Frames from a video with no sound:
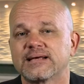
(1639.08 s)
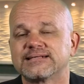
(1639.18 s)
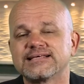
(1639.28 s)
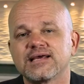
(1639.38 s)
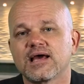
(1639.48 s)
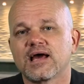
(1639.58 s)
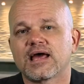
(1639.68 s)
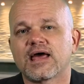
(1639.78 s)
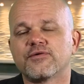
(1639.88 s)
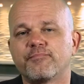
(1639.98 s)
See,
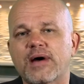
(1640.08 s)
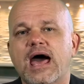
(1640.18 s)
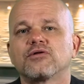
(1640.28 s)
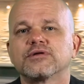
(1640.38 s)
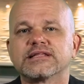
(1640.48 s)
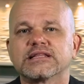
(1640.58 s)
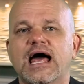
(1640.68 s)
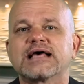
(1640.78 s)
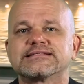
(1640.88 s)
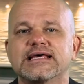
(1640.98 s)
the battle in the
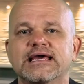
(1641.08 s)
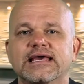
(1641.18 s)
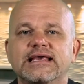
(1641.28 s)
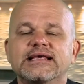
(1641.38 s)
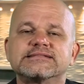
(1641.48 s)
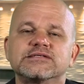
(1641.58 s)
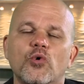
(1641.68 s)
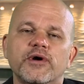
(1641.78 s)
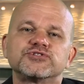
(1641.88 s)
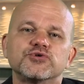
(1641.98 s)
last day is
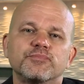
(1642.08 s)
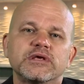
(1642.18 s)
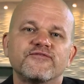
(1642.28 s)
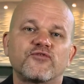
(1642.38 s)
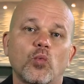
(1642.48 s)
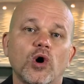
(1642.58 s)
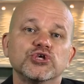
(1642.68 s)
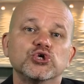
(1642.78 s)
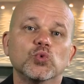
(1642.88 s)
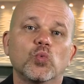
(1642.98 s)
going to be for what
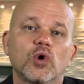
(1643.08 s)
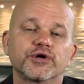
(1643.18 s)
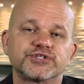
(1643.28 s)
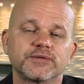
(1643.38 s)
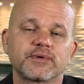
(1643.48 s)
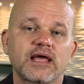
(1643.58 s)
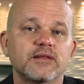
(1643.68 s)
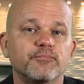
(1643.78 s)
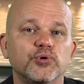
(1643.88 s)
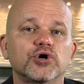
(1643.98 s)
you worship. And
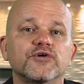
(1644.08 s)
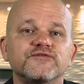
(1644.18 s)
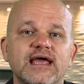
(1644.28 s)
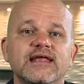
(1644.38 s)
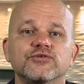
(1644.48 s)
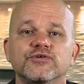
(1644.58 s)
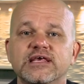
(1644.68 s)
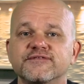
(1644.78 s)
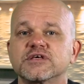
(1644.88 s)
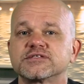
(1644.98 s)
the book of Daniel
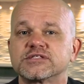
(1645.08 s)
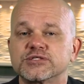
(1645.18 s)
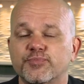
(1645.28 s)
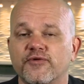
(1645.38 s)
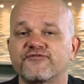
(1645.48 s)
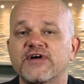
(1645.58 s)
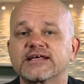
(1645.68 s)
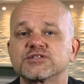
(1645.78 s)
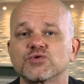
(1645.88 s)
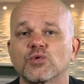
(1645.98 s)
gives us this
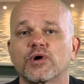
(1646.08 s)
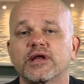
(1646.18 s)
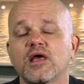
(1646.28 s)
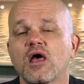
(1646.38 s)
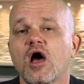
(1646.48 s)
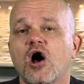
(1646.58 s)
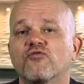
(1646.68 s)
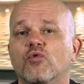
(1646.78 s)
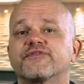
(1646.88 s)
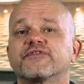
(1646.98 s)
prophetic story
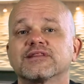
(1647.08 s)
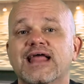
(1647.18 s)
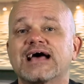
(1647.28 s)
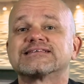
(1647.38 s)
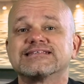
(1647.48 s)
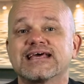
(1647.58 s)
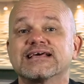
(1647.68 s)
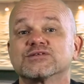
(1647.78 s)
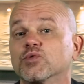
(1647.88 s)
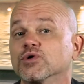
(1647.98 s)
of what the last
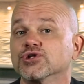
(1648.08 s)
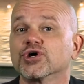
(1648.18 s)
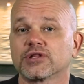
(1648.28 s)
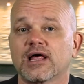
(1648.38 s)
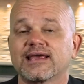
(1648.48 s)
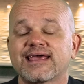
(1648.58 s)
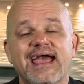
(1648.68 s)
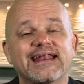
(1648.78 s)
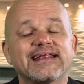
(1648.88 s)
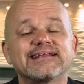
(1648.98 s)
days will look like.
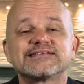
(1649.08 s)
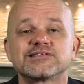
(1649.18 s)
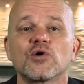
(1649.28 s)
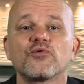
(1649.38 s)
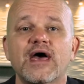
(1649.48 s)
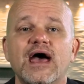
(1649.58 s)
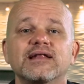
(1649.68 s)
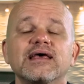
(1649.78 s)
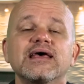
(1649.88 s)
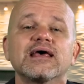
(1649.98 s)
And it is so
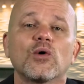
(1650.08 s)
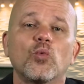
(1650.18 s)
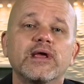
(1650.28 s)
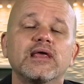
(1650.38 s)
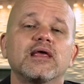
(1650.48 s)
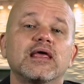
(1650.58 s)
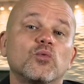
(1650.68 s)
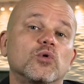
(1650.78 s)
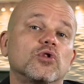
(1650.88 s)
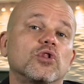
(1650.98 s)
that we
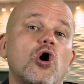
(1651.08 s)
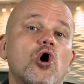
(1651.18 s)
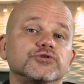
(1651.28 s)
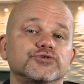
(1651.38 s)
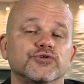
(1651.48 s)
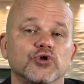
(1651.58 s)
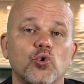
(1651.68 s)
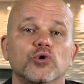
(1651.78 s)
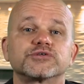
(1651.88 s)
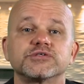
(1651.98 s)
it will alter the
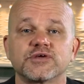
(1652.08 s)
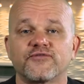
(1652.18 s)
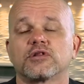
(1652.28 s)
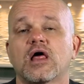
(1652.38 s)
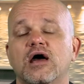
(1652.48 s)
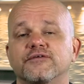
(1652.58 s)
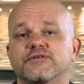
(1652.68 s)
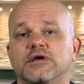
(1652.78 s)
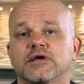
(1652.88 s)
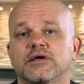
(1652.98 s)
courses of our
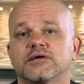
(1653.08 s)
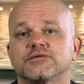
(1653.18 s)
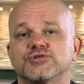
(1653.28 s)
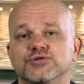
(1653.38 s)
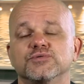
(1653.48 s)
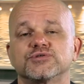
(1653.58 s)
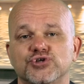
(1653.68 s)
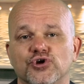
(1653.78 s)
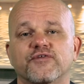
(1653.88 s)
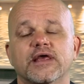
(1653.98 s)
life to
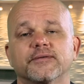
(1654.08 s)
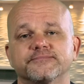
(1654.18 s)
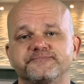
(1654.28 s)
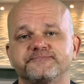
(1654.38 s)
serve him.